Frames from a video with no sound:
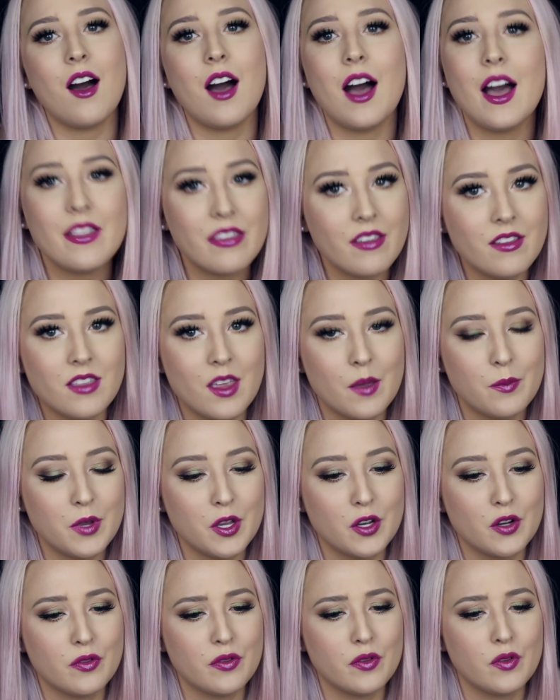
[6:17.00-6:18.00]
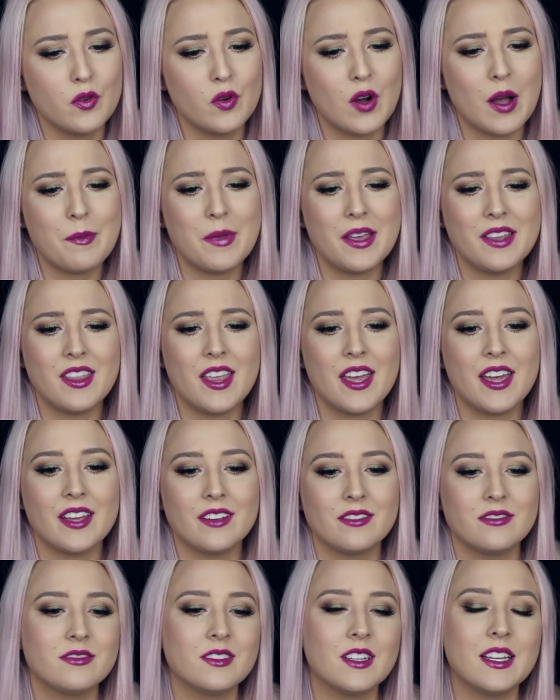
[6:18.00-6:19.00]
I think they're beautiful. I mean,
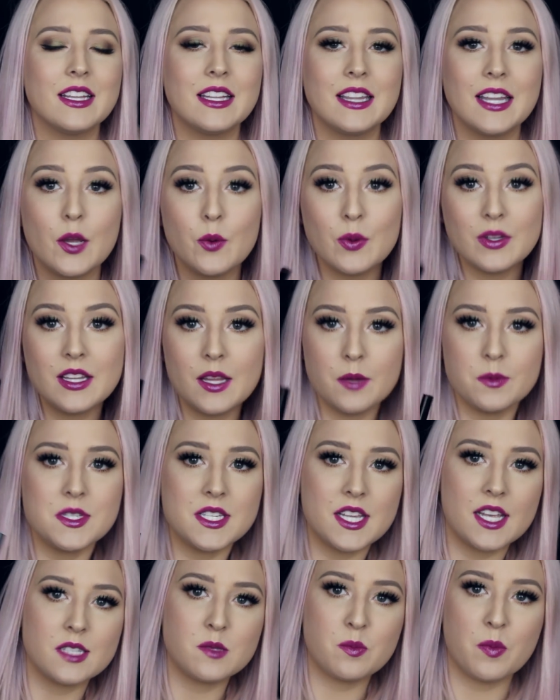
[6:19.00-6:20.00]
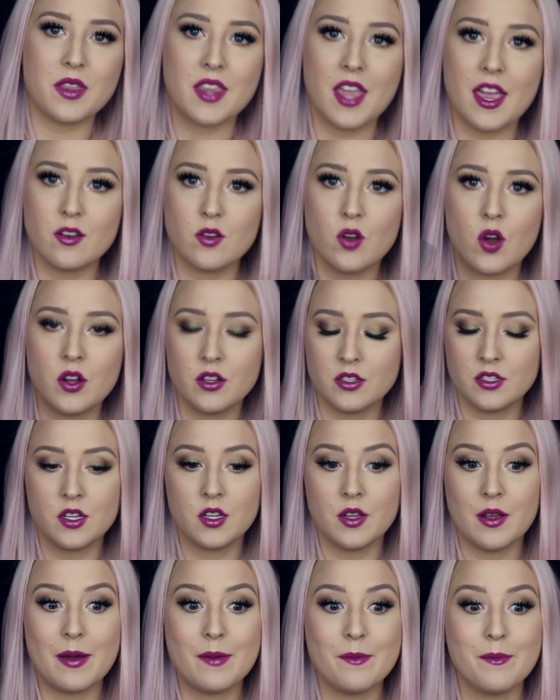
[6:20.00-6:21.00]
they're liquid lipsticks, but they're not
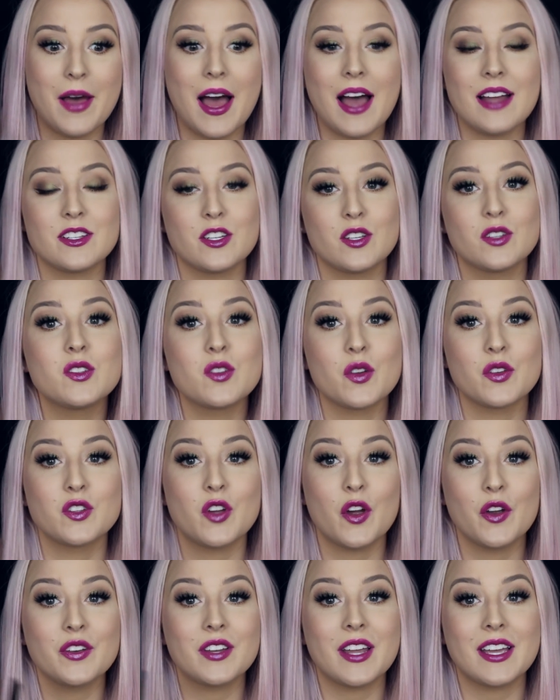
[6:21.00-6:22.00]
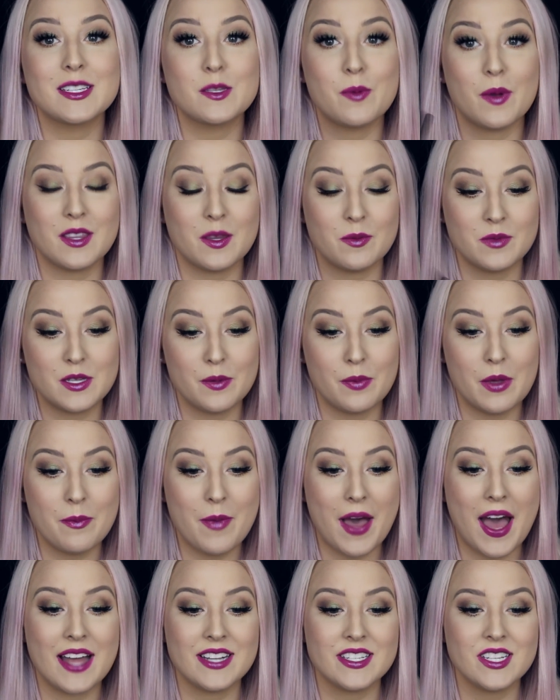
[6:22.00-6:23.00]
matte. So don't expect them to be
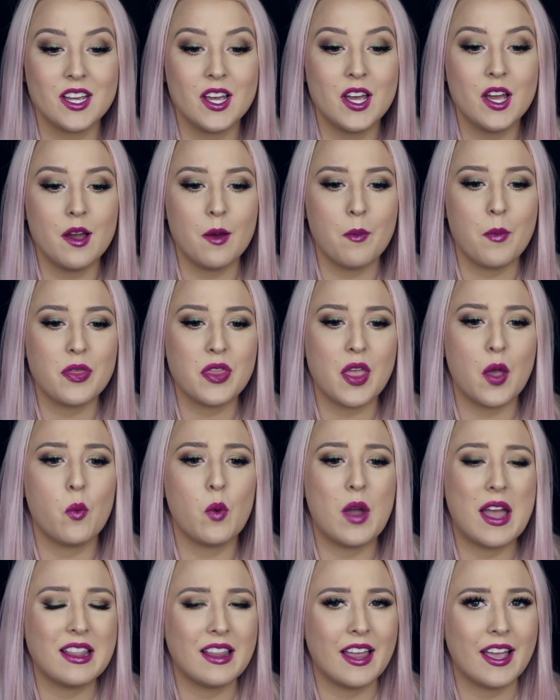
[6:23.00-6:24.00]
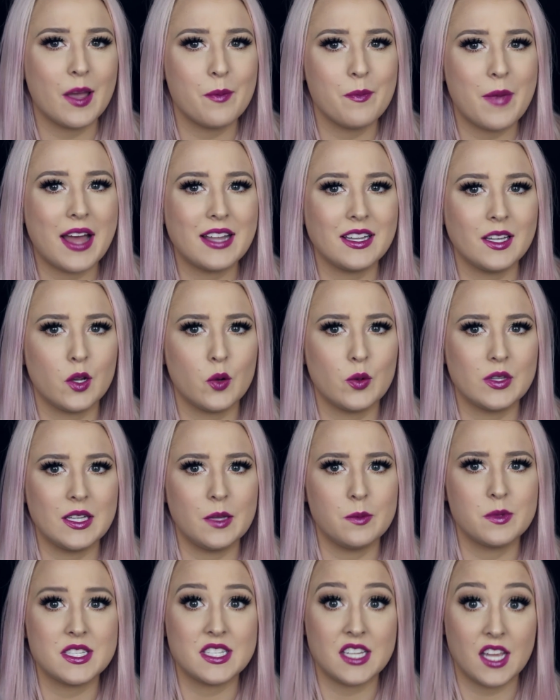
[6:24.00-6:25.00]
matte, but they wear like a matte liquid
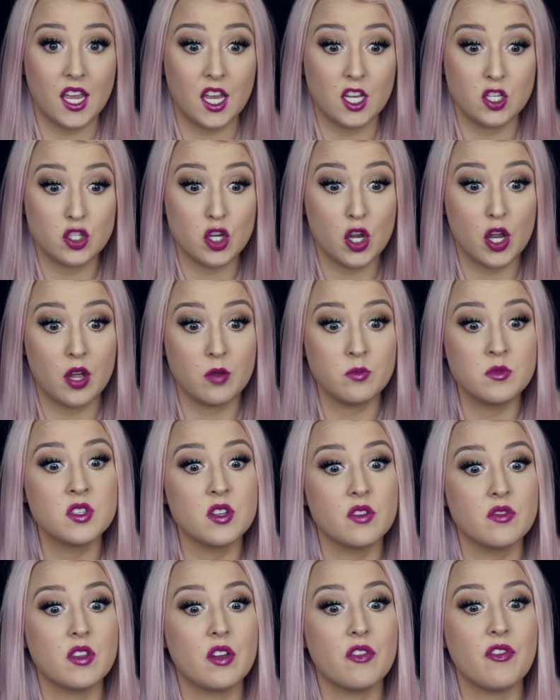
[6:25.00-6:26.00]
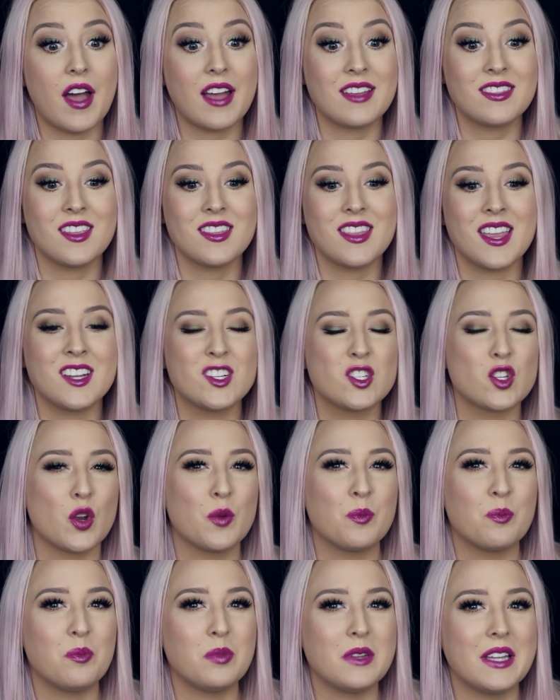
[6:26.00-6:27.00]
lipstick in terms of the fact that they
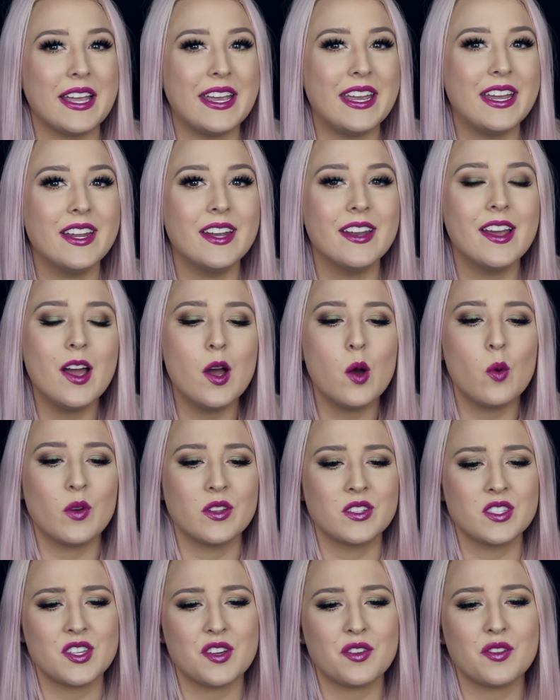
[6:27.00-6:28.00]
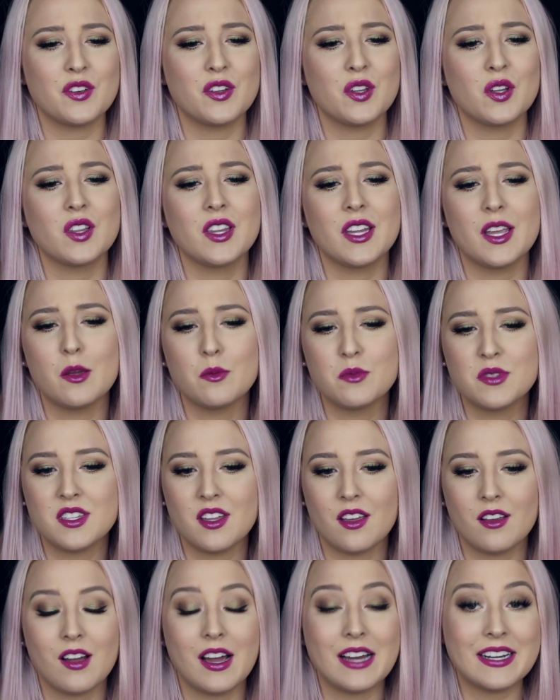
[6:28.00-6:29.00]
don't bleed. Once they're on your lips,
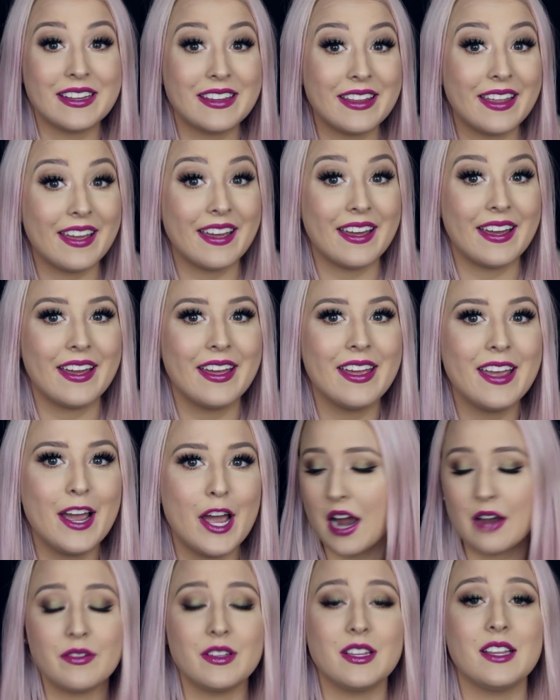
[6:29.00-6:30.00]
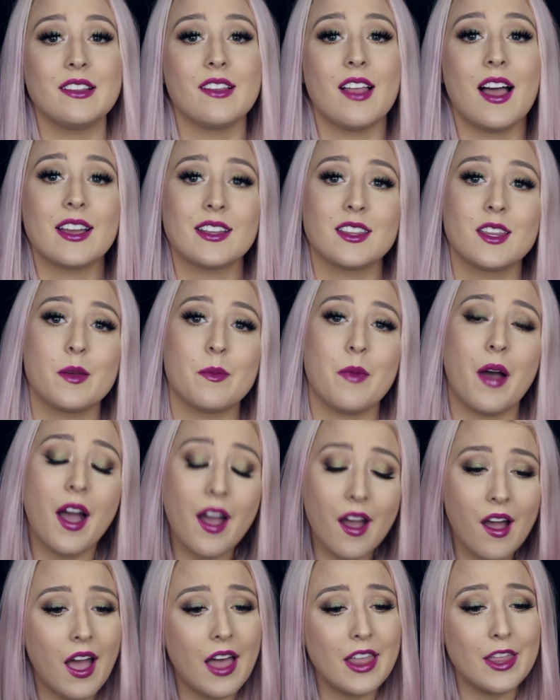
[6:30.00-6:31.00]
they're kind of there. I really like them. I
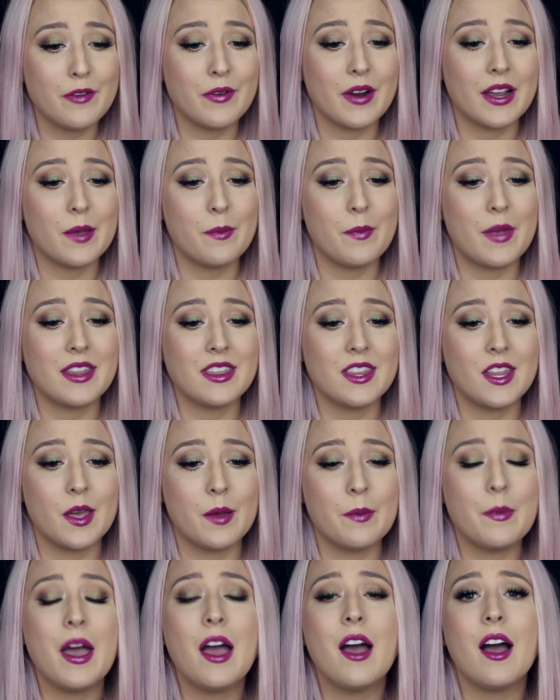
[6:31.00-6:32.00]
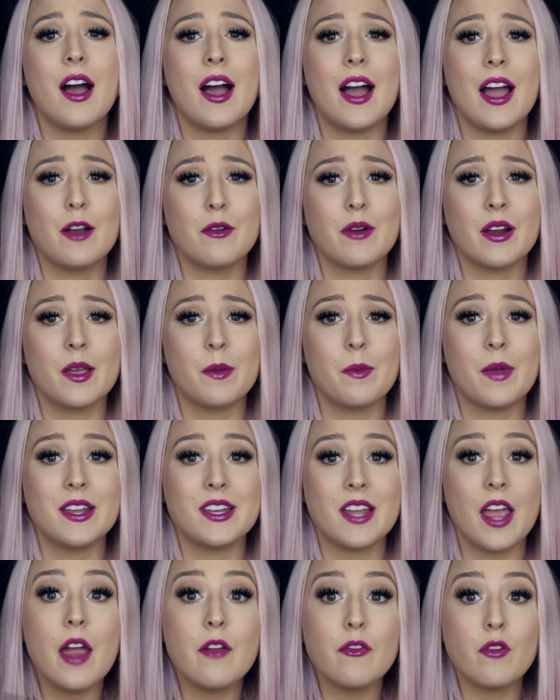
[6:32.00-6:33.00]
highly recommend them. I
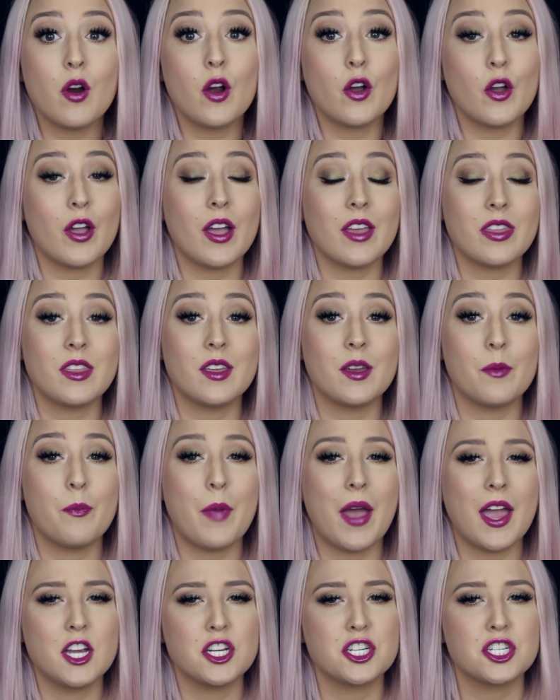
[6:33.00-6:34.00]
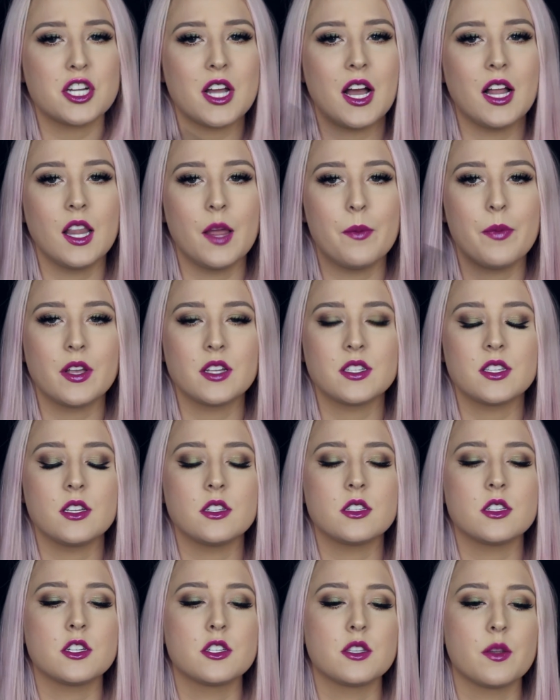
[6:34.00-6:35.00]
recommend everyone go get the beige color because
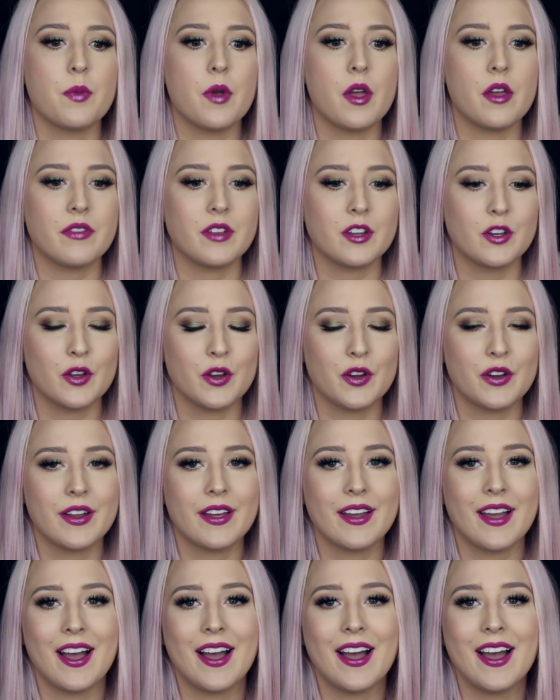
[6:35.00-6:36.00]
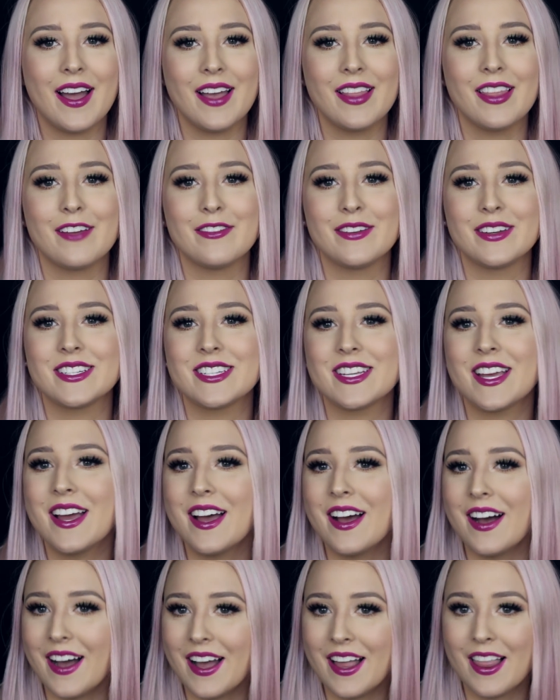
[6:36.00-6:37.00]
it's just the perfect nude. I love it.
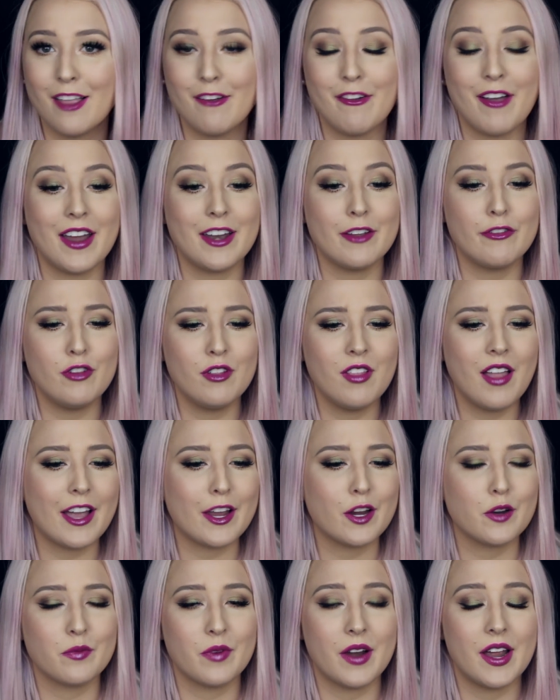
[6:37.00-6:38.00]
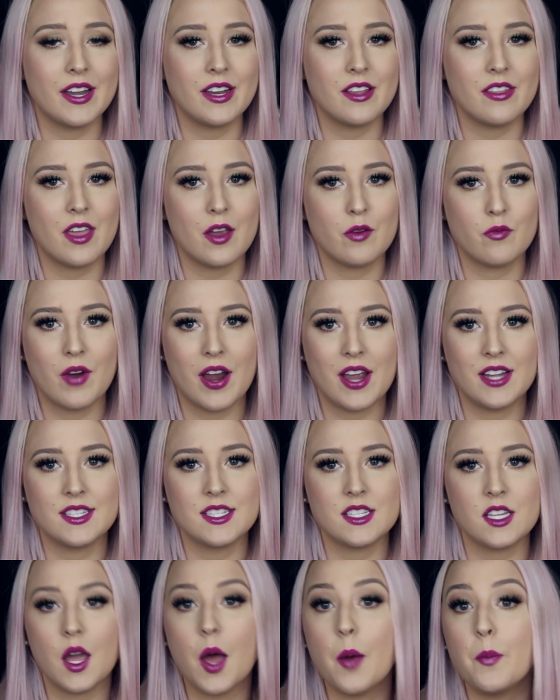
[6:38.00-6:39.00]
I love it. And if you like a red, their
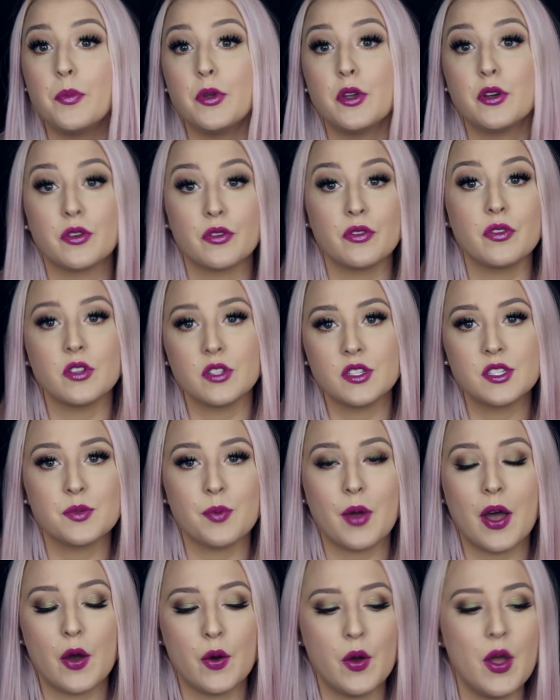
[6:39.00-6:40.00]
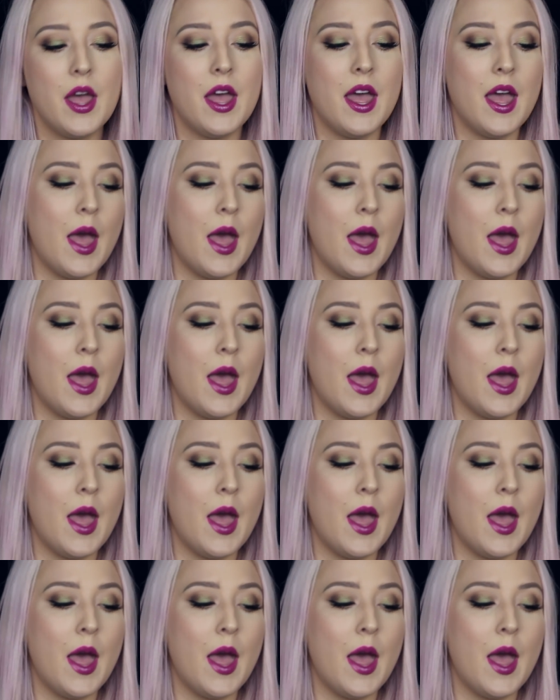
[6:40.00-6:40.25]
reds are beautiful as well.